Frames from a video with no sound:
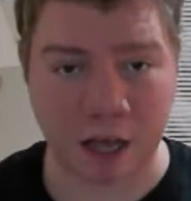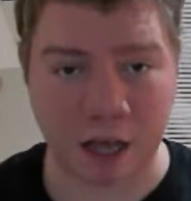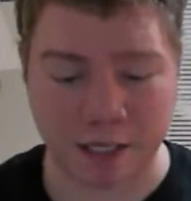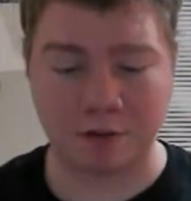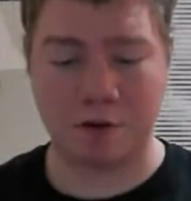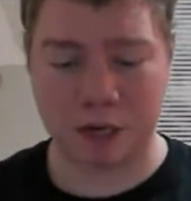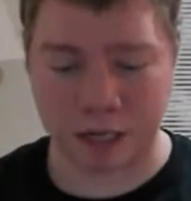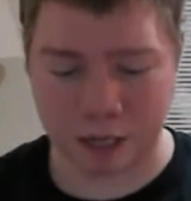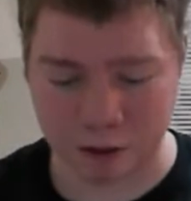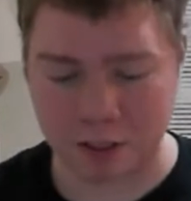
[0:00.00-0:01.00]
there was that
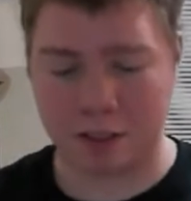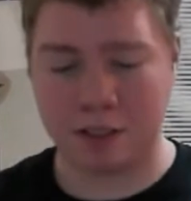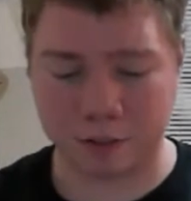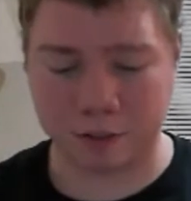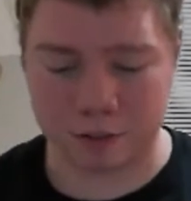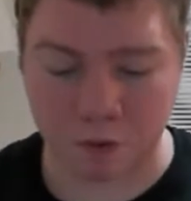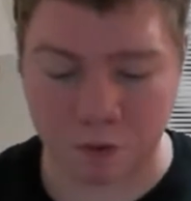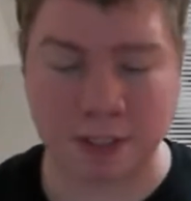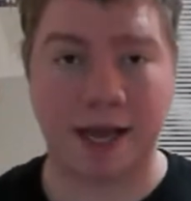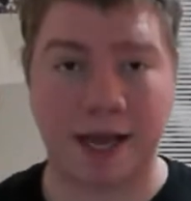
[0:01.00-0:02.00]
one time where
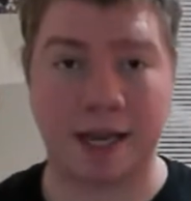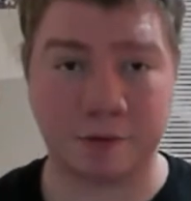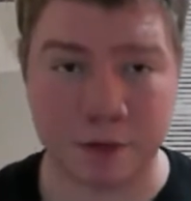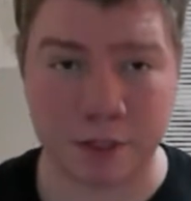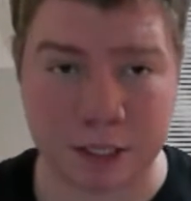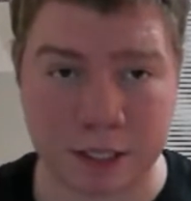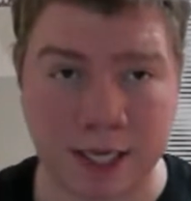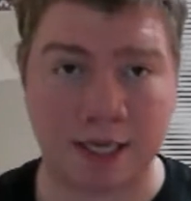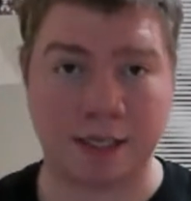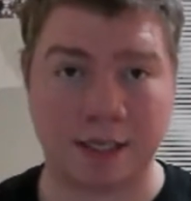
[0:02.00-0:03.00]
it had a glitch
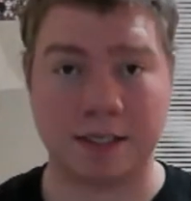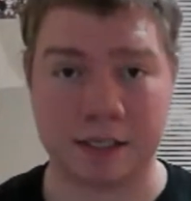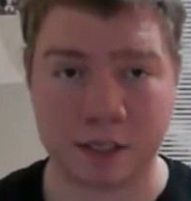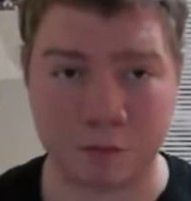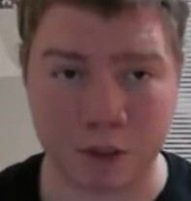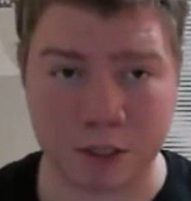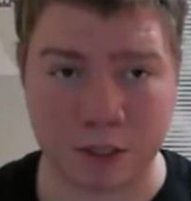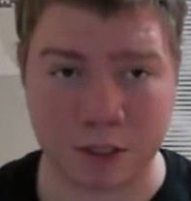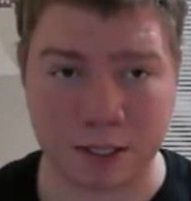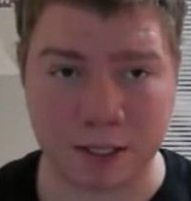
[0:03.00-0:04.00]
where it can't do up
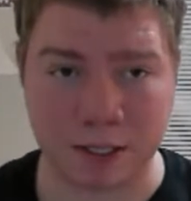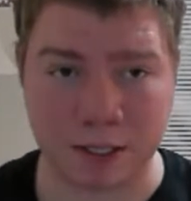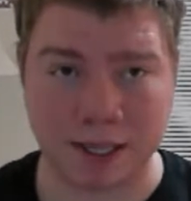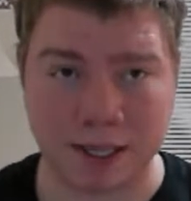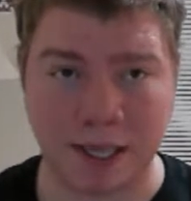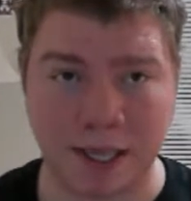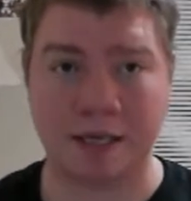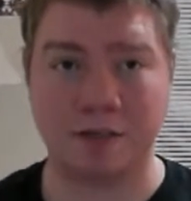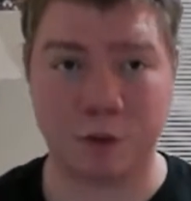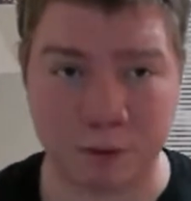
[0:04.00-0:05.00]
to
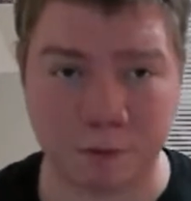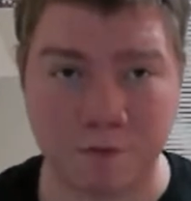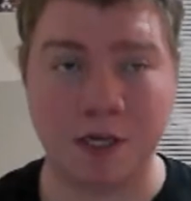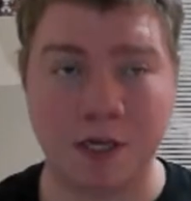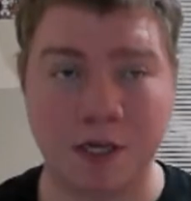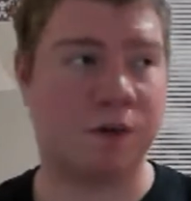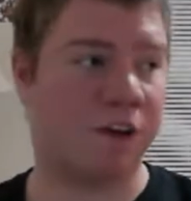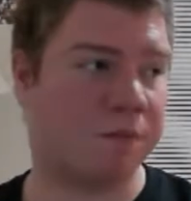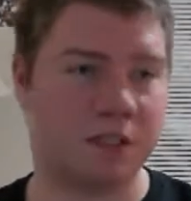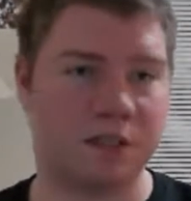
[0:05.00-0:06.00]
35 minutes, otherwise it will
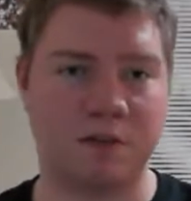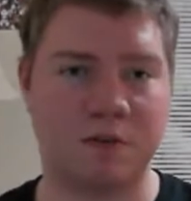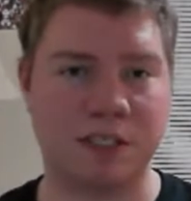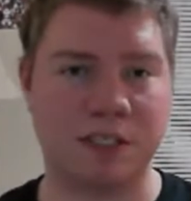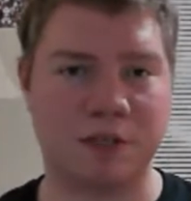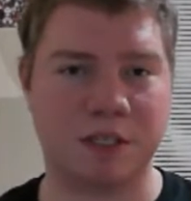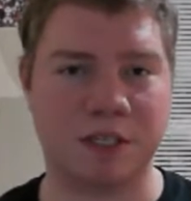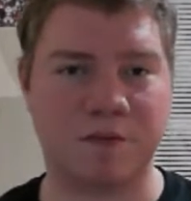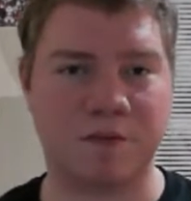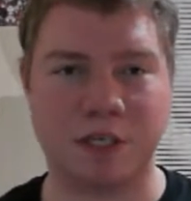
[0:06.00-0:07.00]
cut the footage for
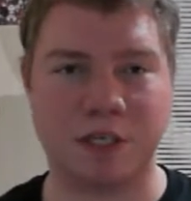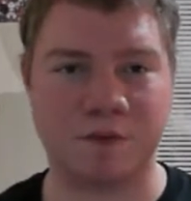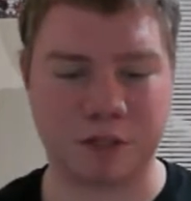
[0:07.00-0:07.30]
some reason